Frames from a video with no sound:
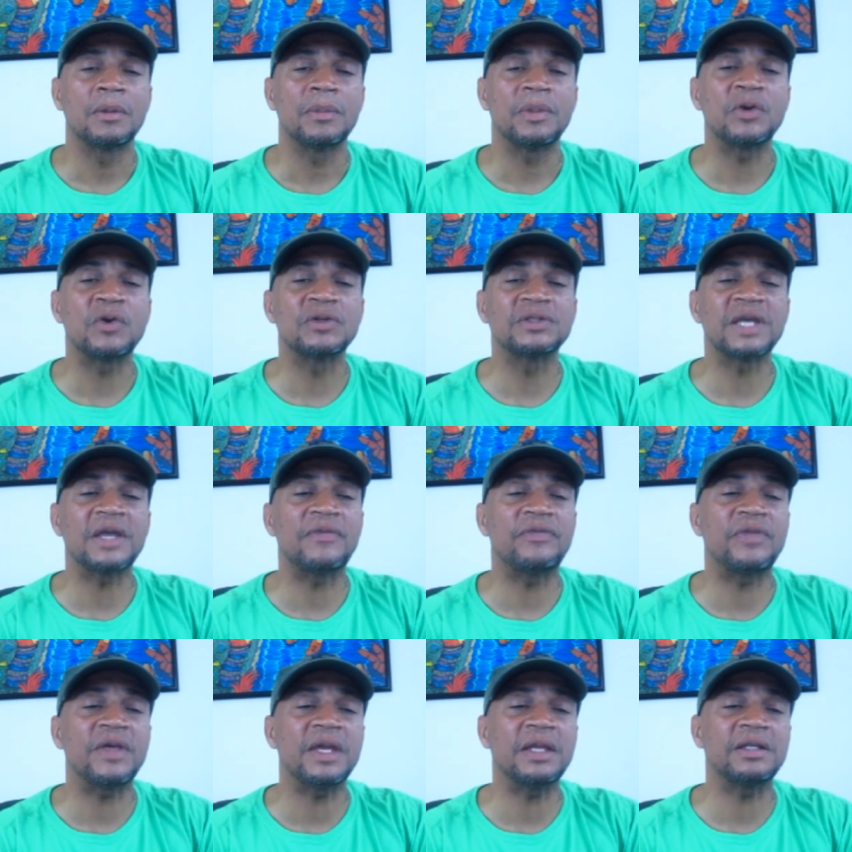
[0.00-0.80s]
because they
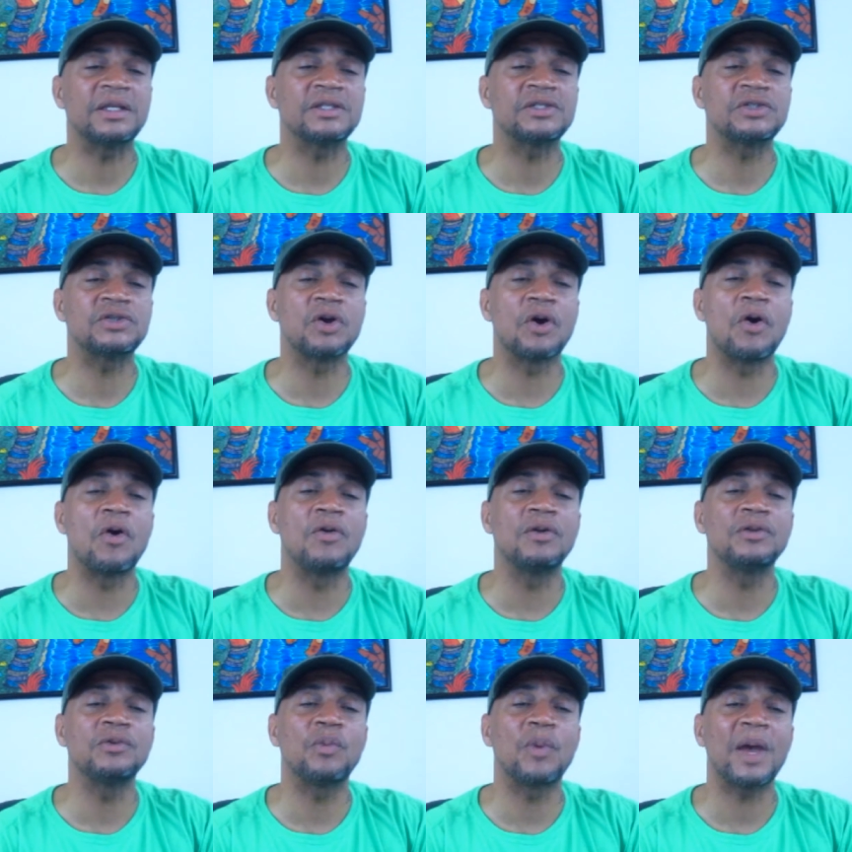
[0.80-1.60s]
think this is the
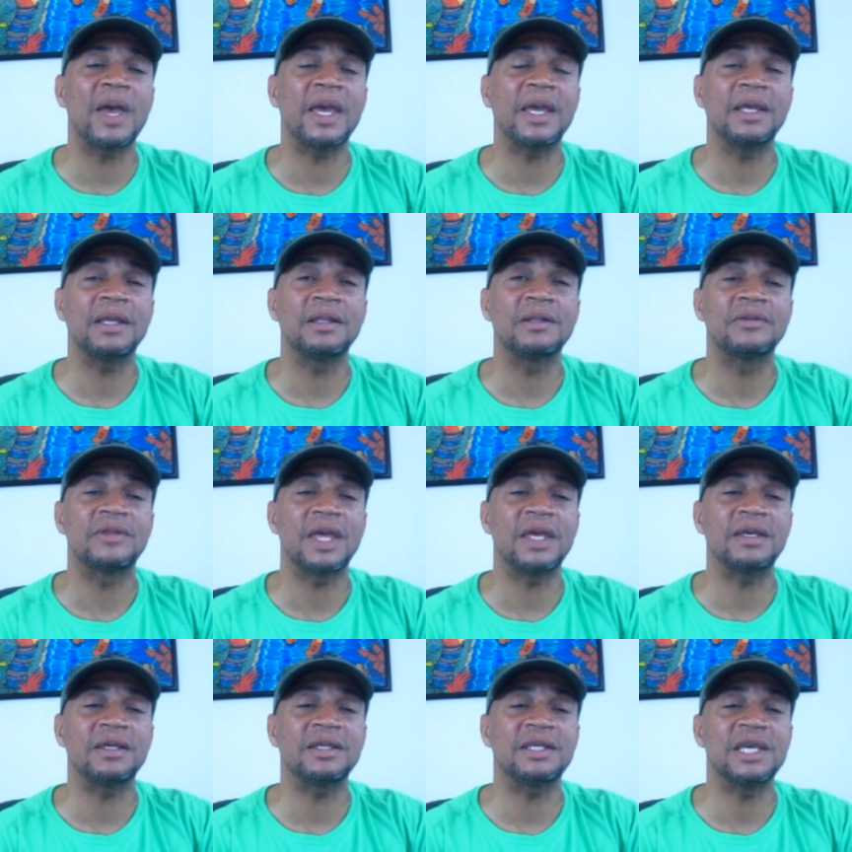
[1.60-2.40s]
only way
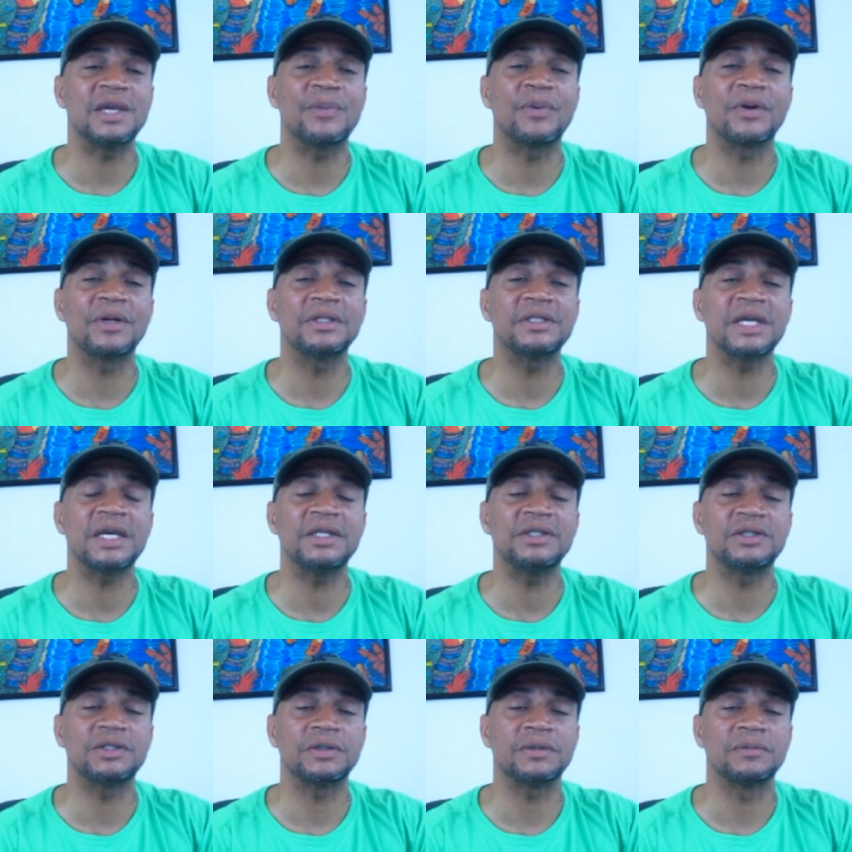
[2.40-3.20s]
they can keep her
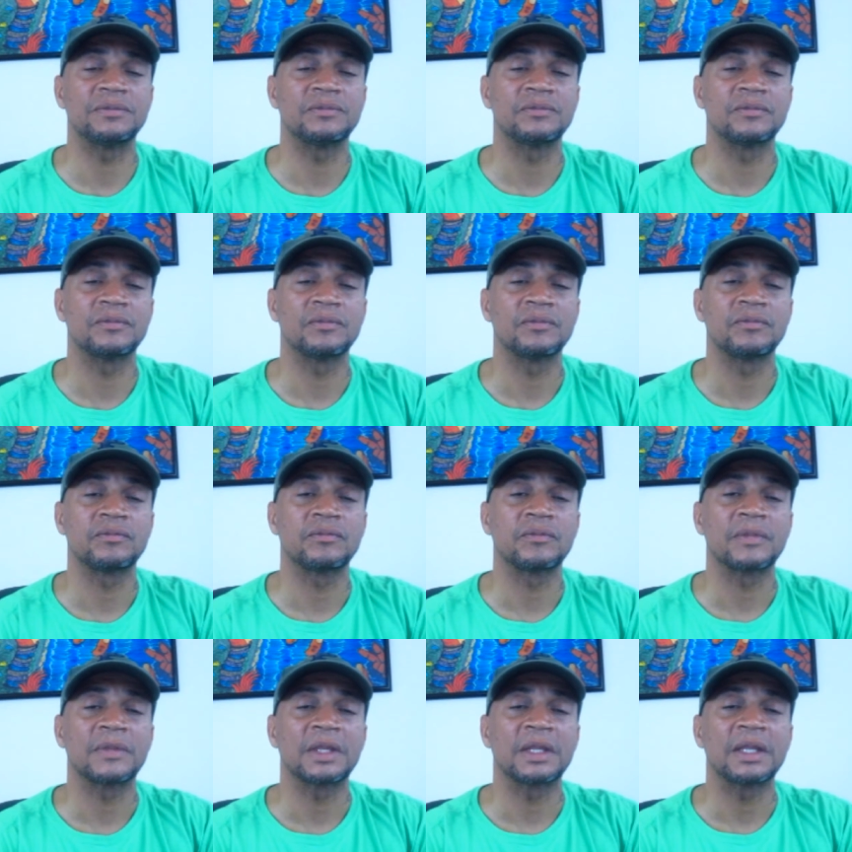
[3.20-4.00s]
attention.
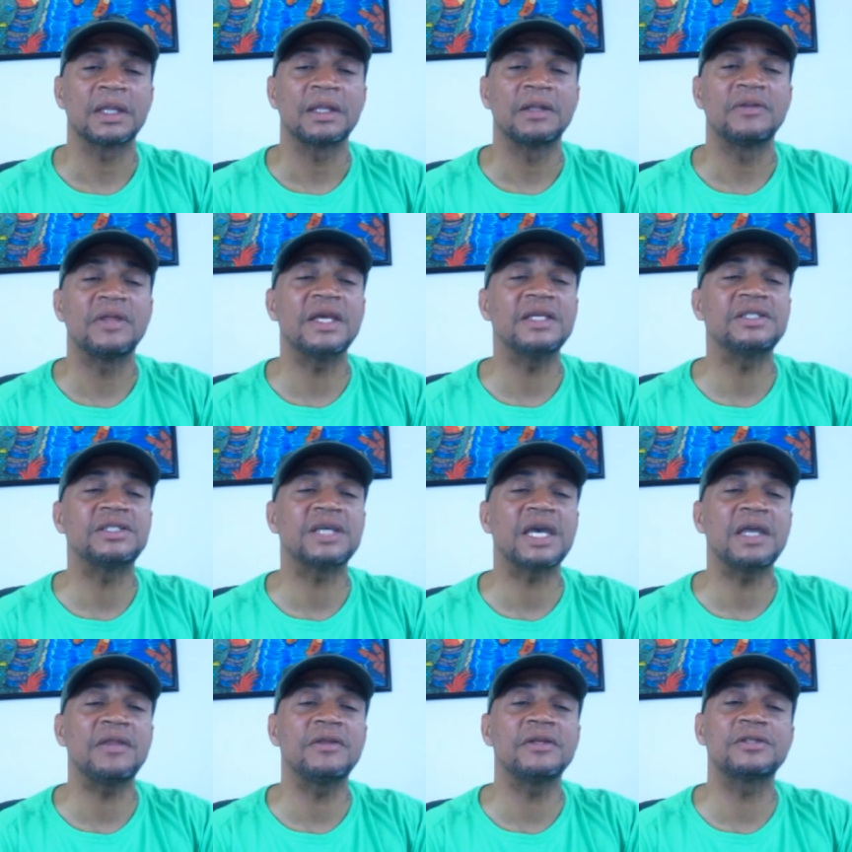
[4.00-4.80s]
They
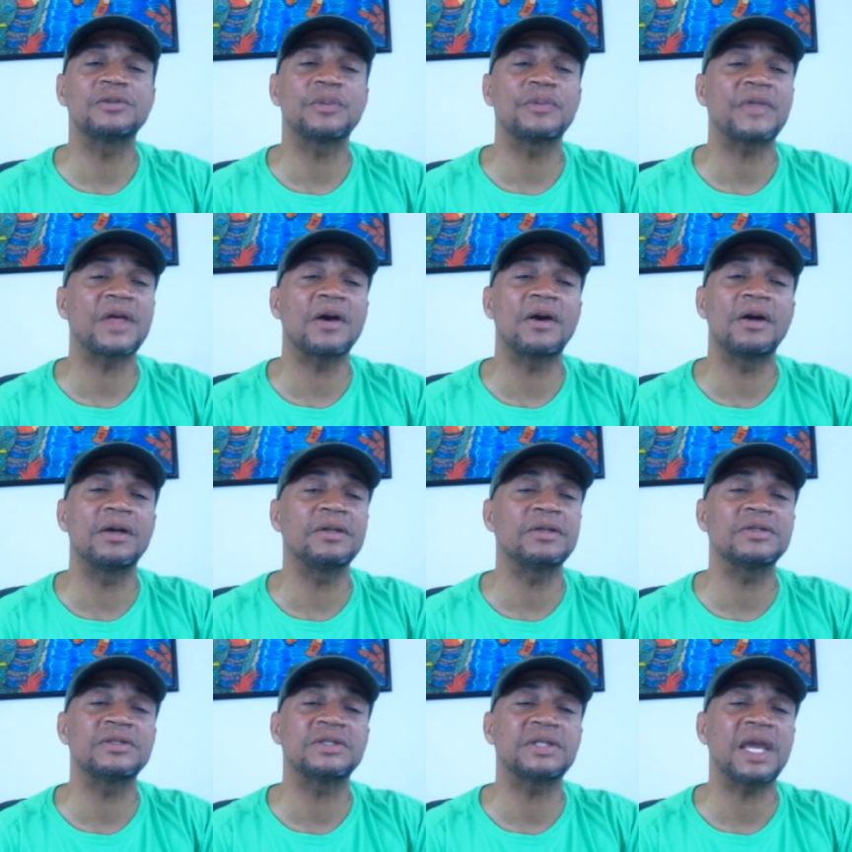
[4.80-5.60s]
say this without
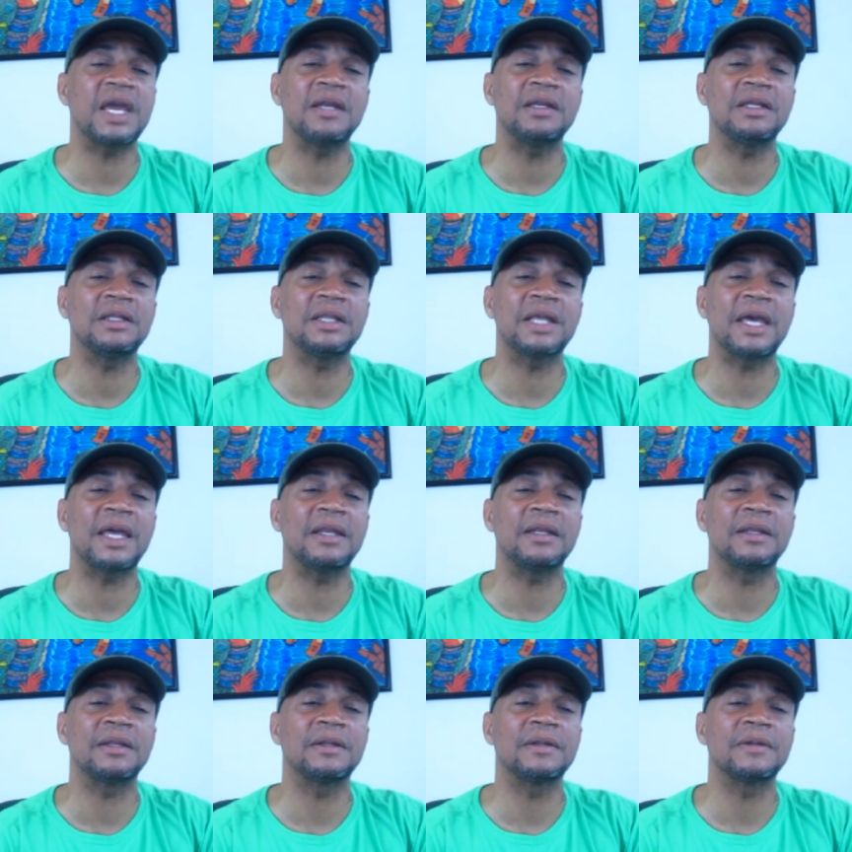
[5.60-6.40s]
understanding
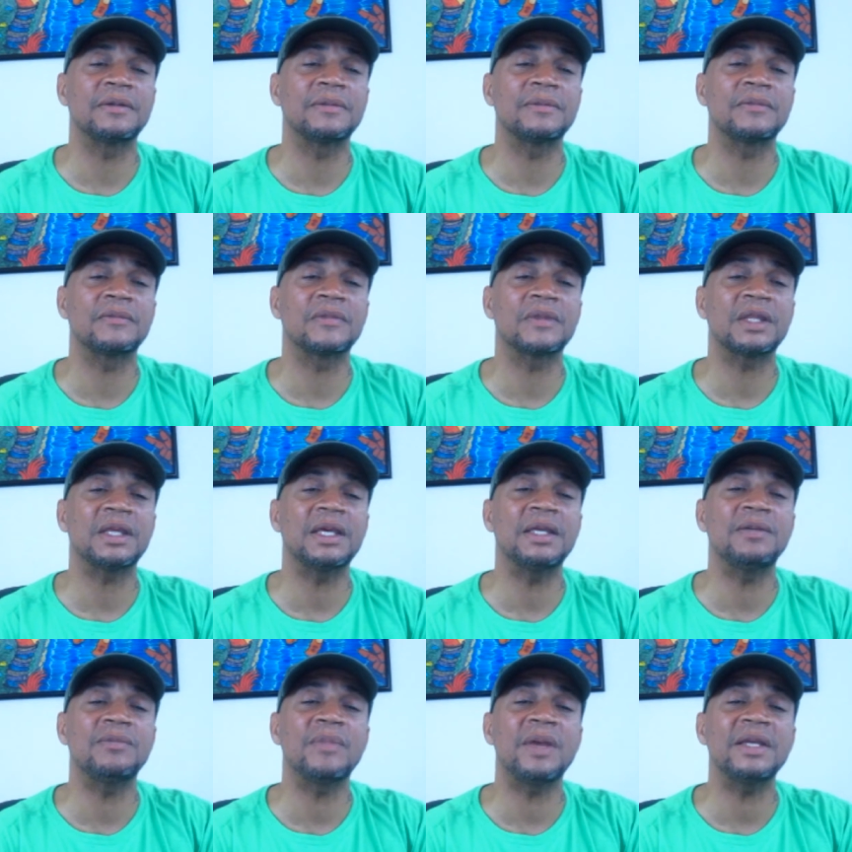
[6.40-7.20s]
that
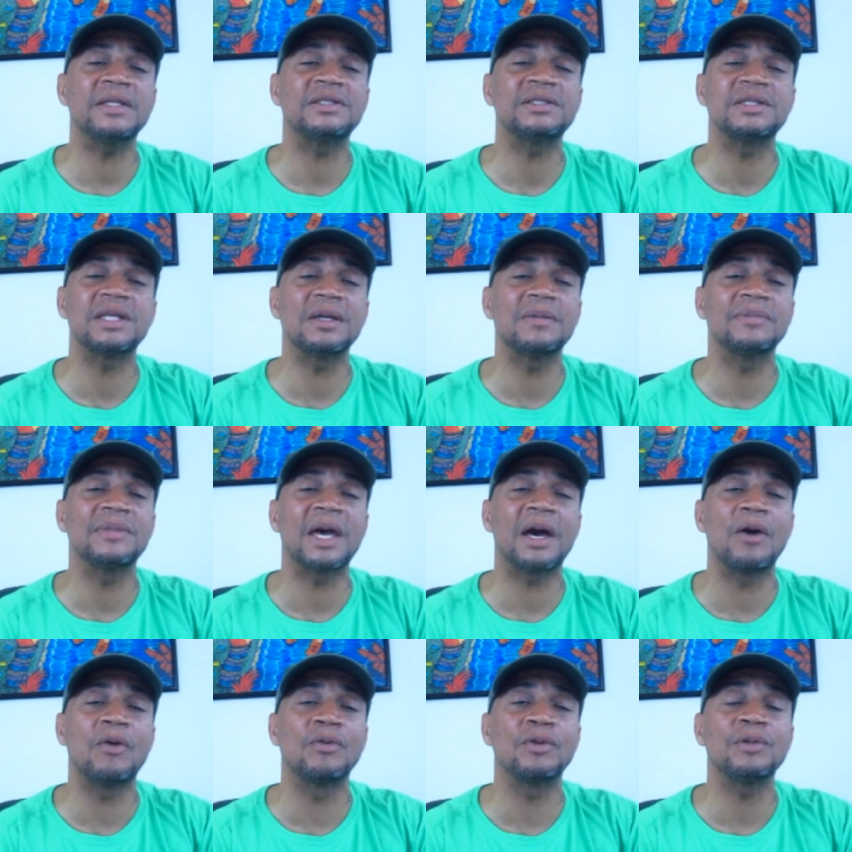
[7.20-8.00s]
it makes them
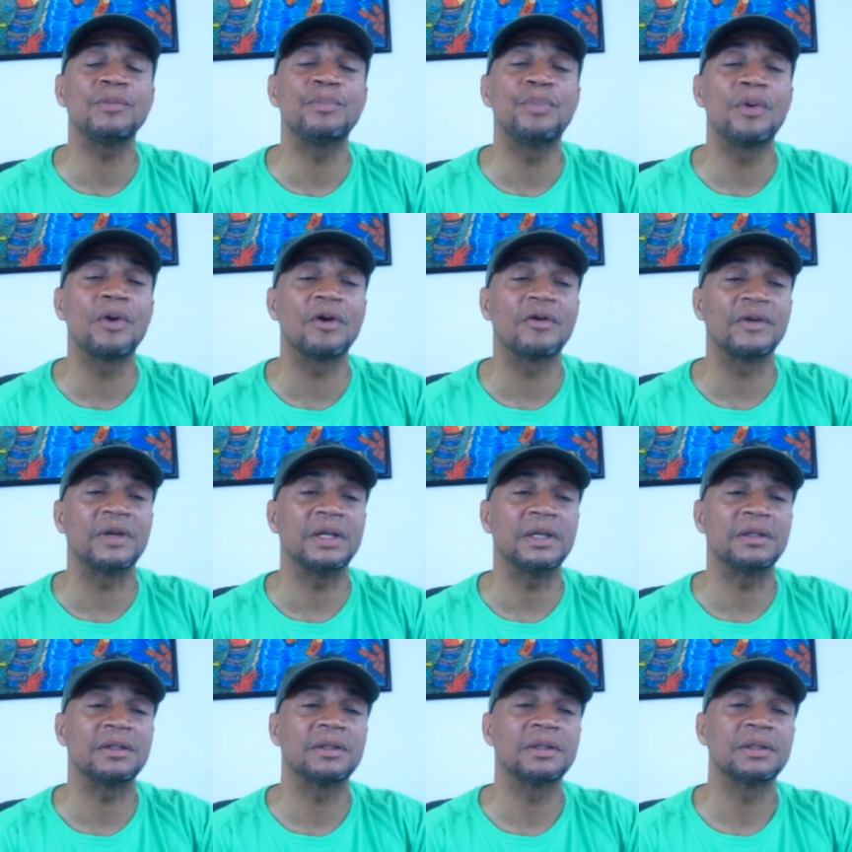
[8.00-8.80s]
not only
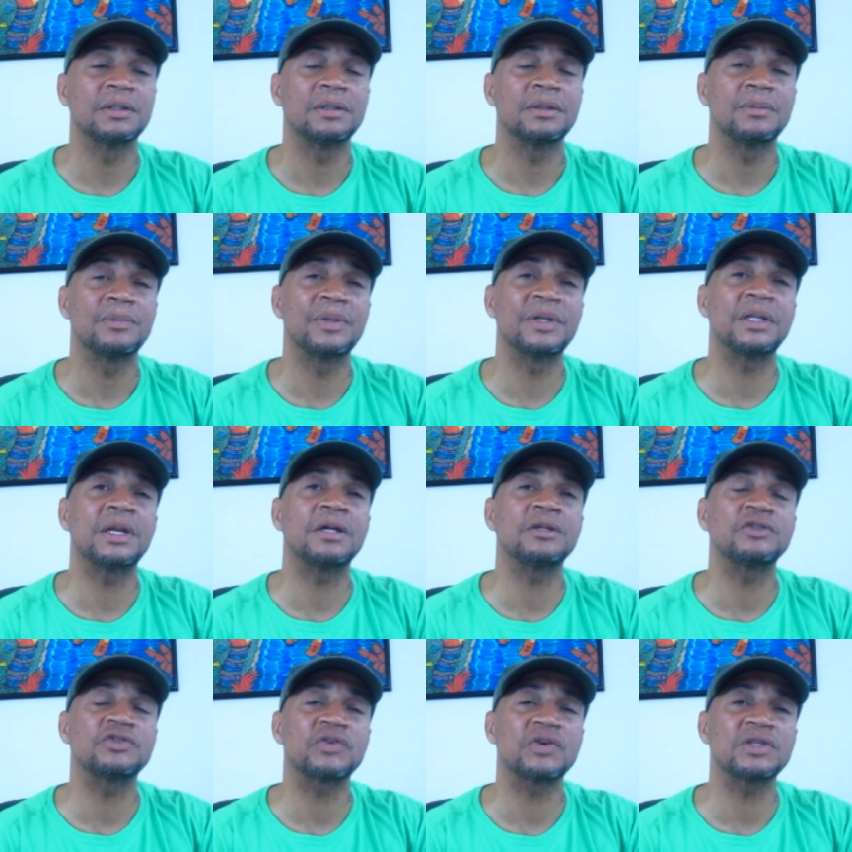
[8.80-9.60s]
boring, but
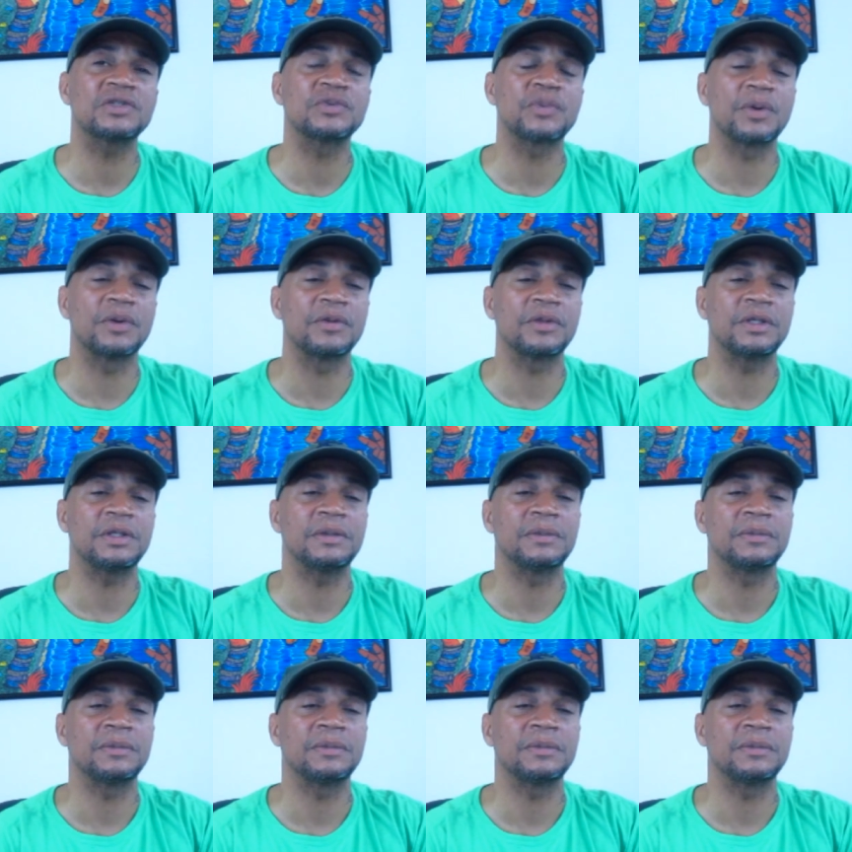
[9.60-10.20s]
untrustworthy.